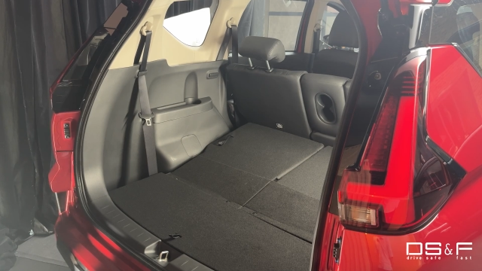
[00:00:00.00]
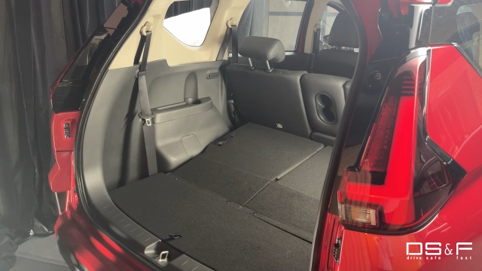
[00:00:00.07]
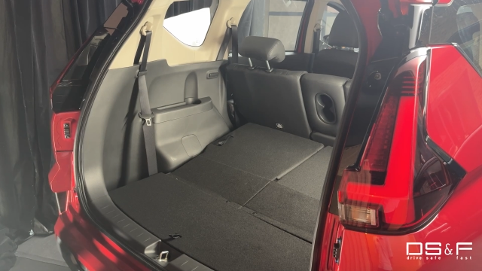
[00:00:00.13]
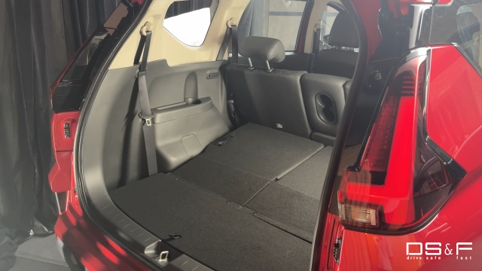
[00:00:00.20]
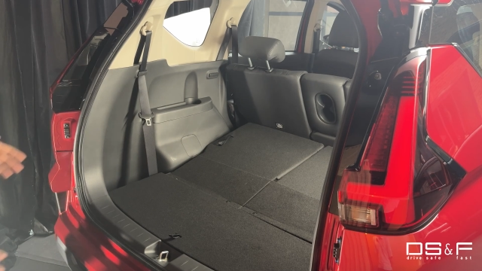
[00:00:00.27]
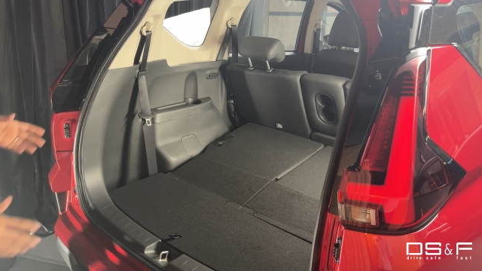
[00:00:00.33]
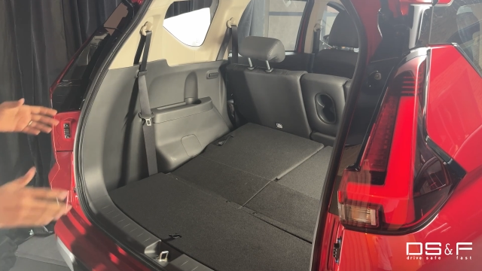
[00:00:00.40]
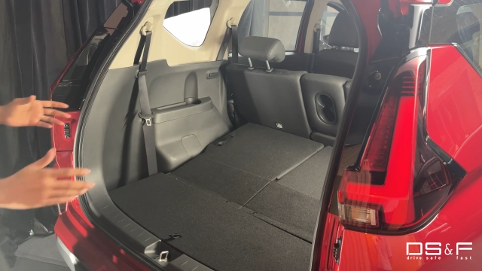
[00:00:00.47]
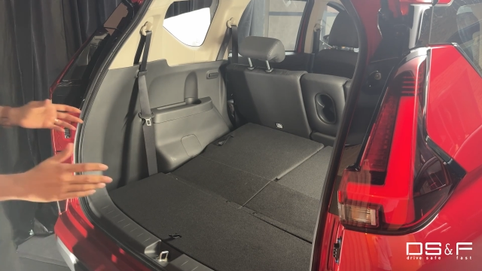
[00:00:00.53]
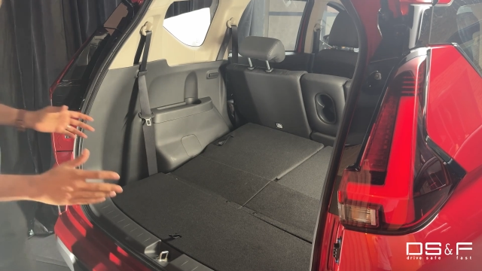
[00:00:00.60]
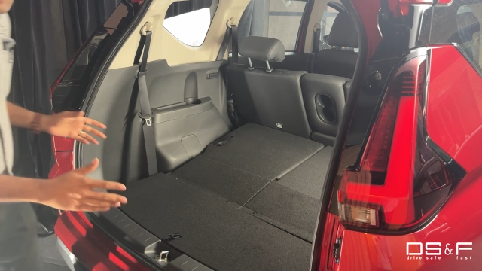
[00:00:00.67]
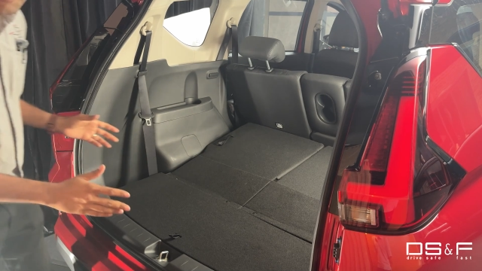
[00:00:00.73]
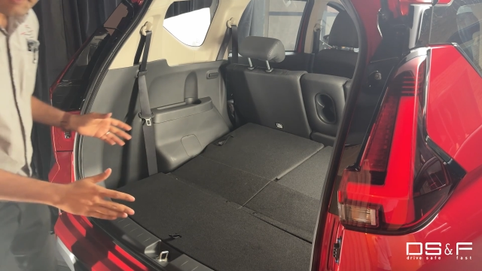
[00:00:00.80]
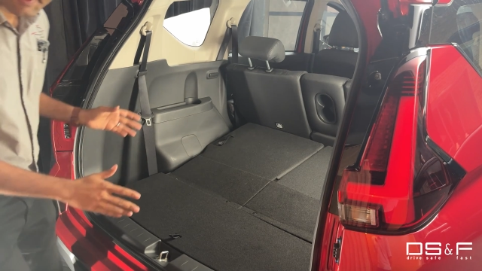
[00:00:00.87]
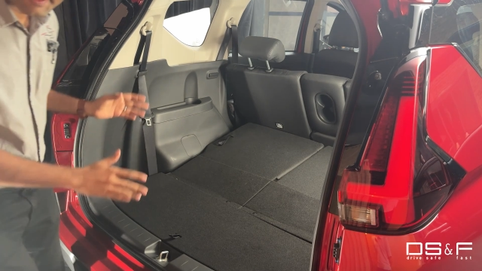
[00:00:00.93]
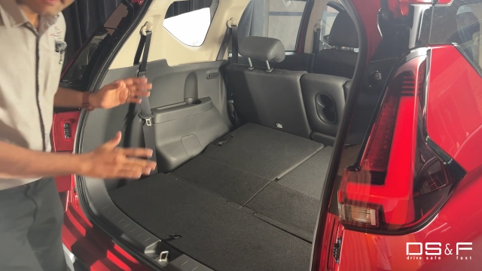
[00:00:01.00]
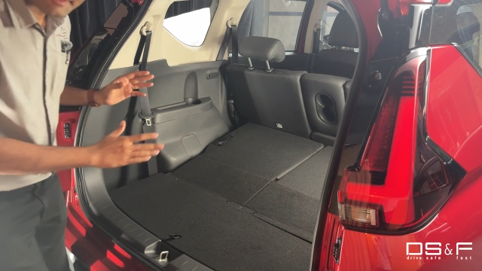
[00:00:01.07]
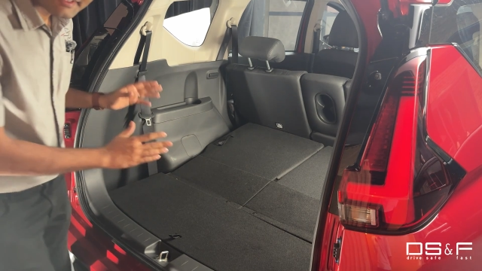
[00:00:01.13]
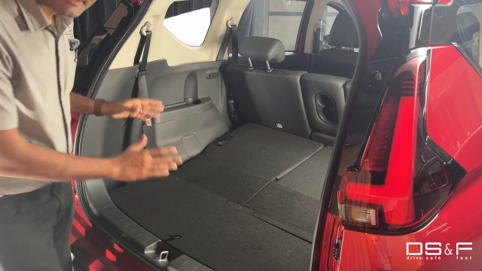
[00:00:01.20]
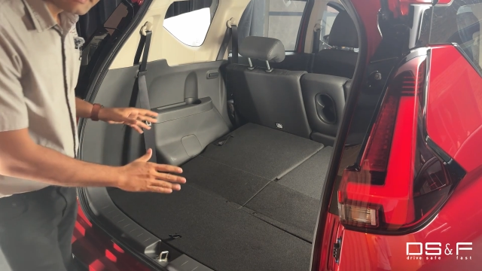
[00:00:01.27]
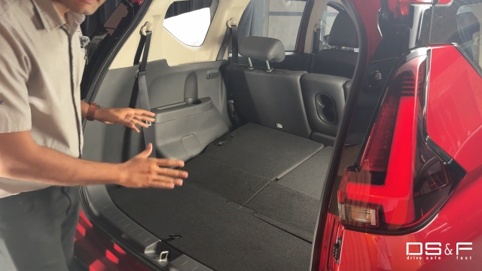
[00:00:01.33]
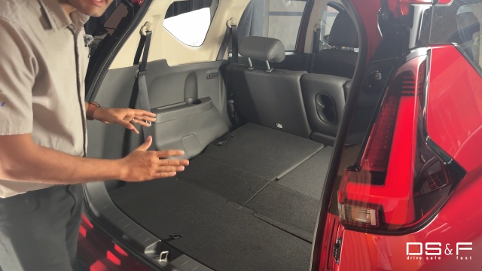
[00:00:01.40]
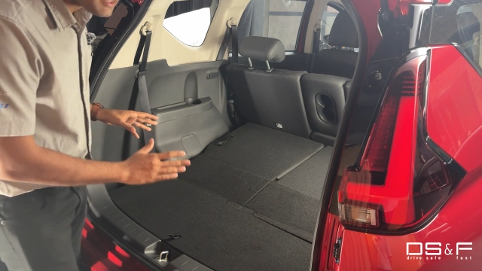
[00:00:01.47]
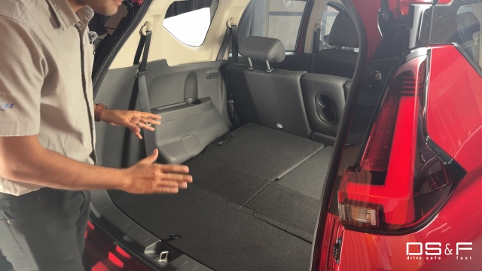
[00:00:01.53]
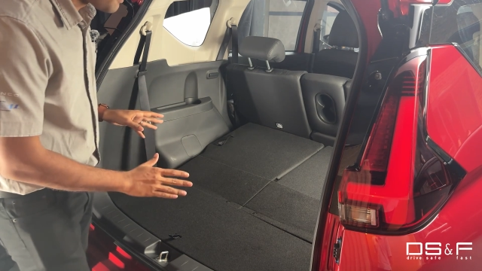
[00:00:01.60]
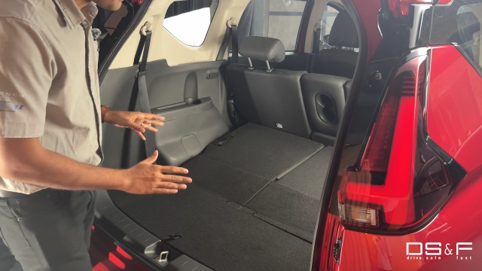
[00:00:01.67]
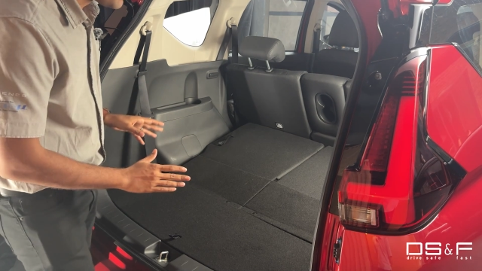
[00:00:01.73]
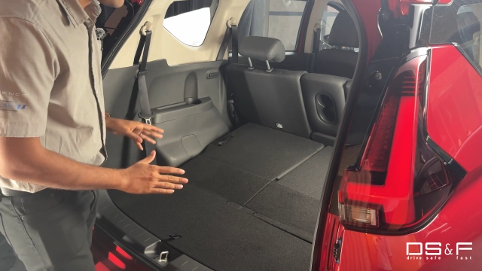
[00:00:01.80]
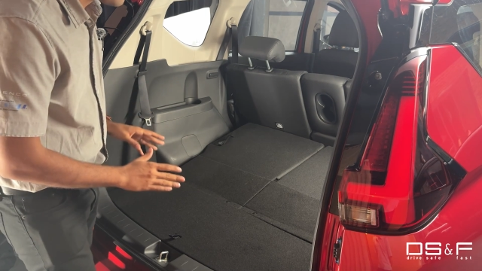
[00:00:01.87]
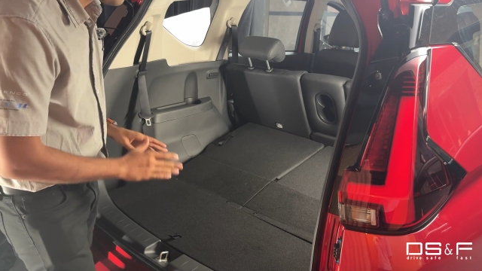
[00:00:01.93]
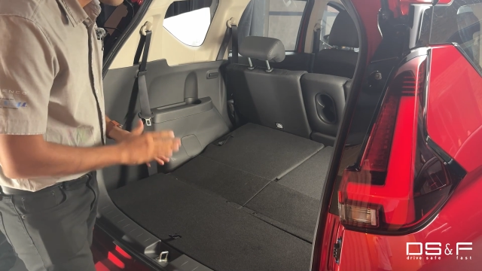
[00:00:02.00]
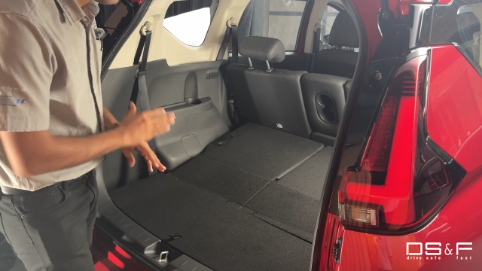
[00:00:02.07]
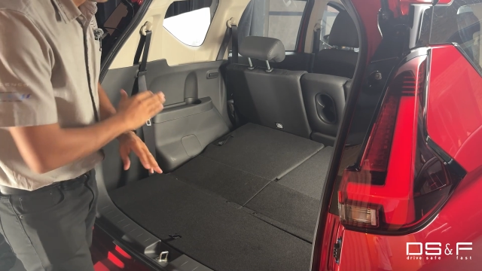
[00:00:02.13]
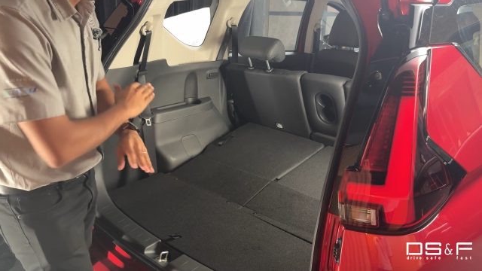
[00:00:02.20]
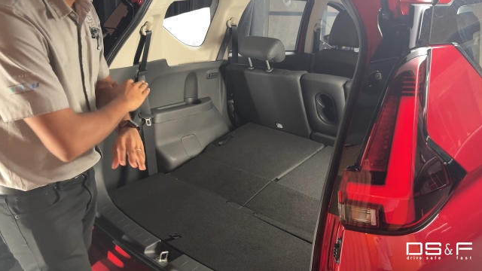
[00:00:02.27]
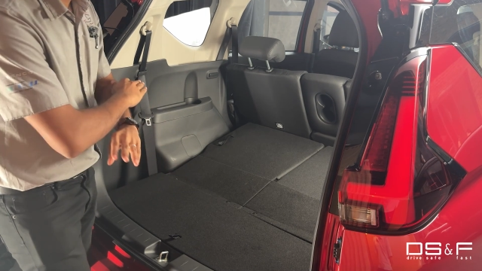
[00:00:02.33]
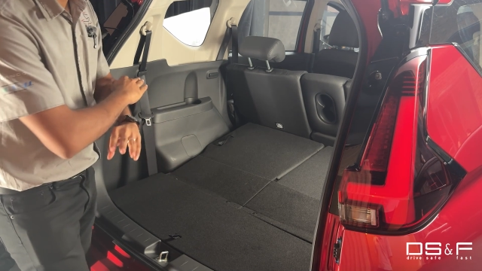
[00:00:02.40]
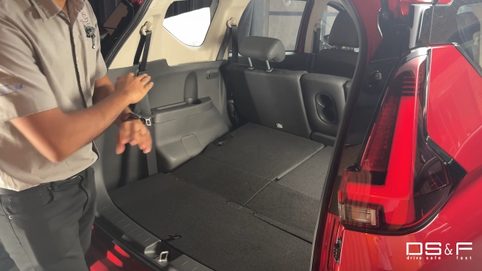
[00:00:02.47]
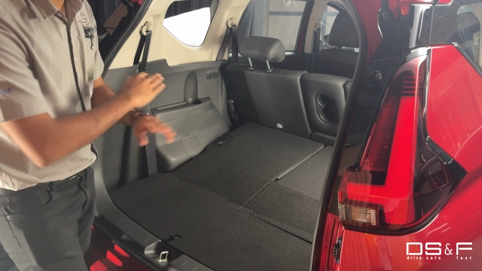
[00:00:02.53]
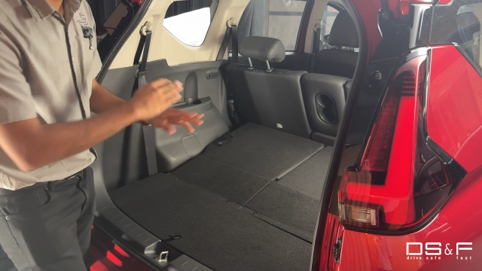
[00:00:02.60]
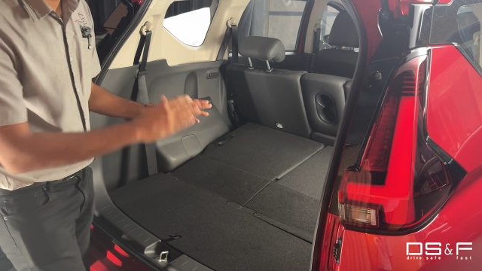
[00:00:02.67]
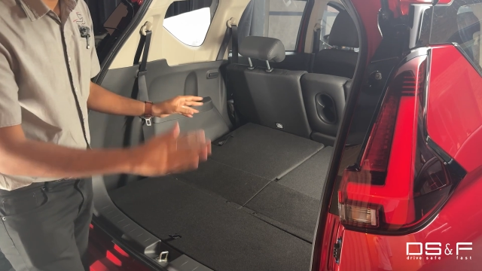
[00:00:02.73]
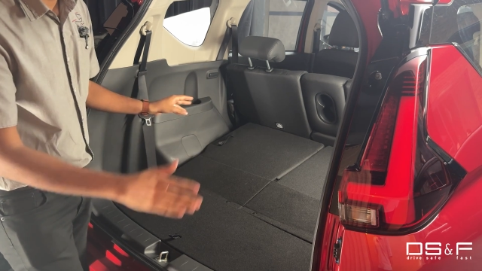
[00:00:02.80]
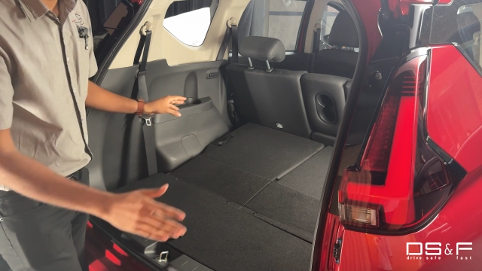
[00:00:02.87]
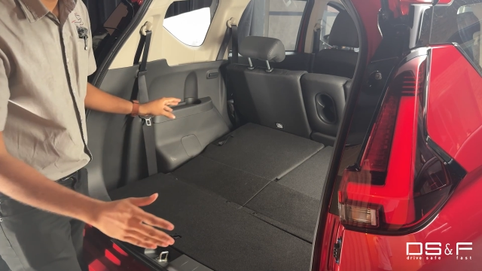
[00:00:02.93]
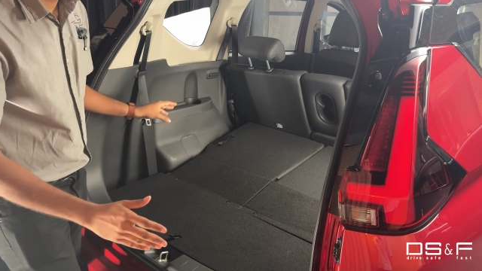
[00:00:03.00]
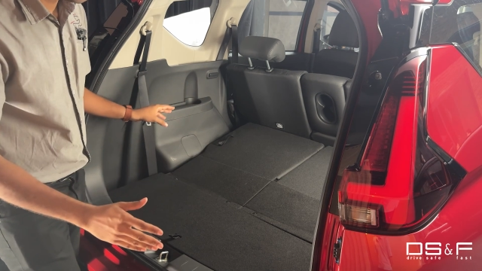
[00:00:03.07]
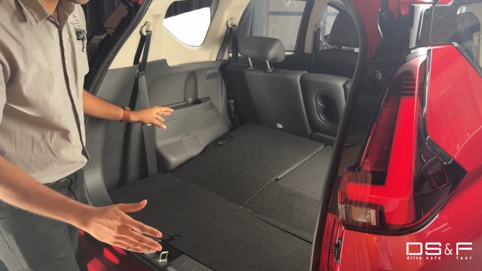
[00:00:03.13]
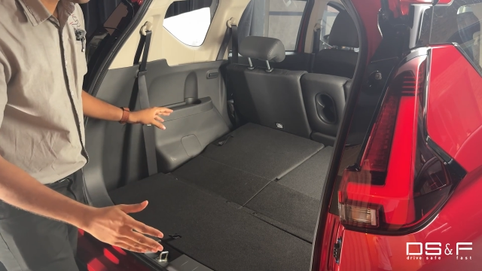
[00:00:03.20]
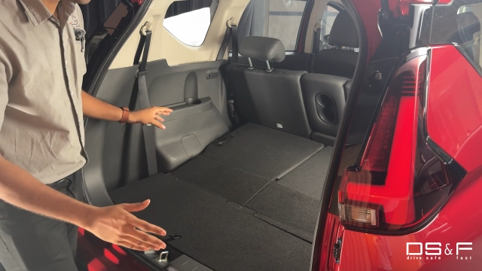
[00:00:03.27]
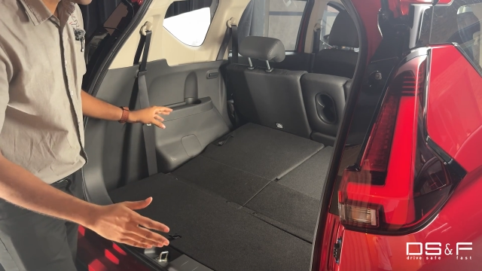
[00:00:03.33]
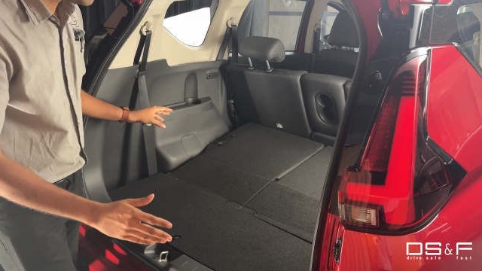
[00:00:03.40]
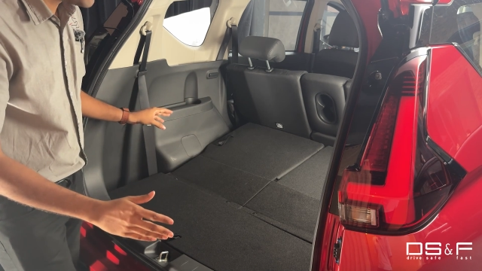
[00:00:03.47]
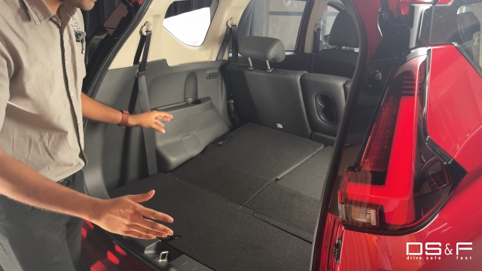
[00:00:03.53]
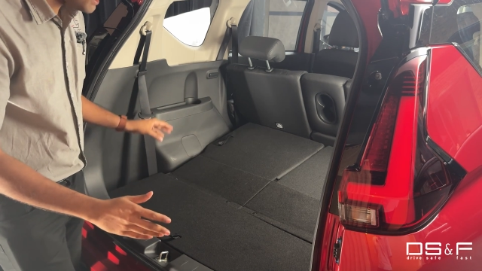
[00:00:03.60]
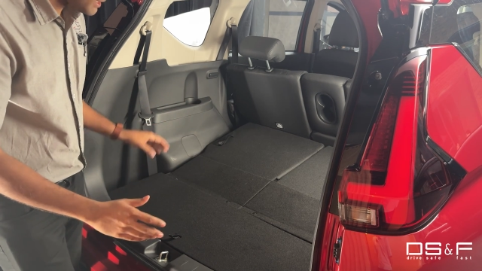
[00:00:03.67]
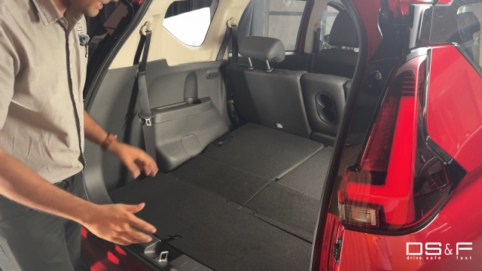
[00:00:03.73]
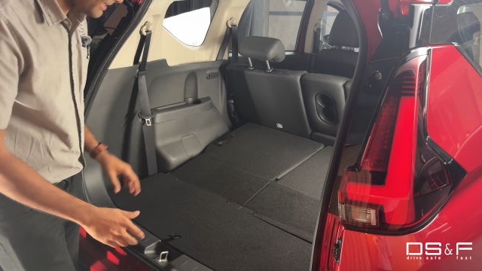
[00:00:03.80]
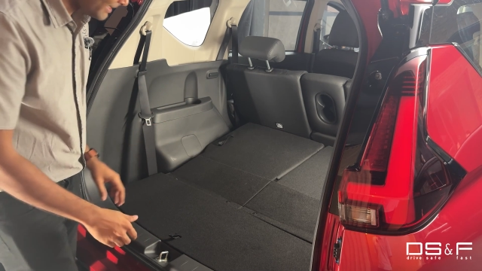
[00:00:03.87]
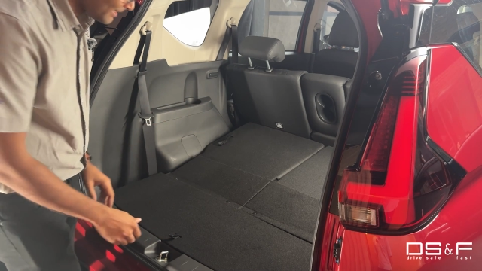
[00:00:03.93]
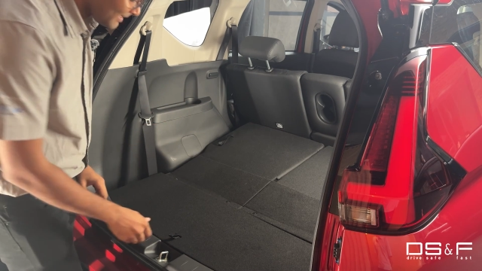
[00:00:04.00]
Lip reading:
Nobody's mouth can be seen.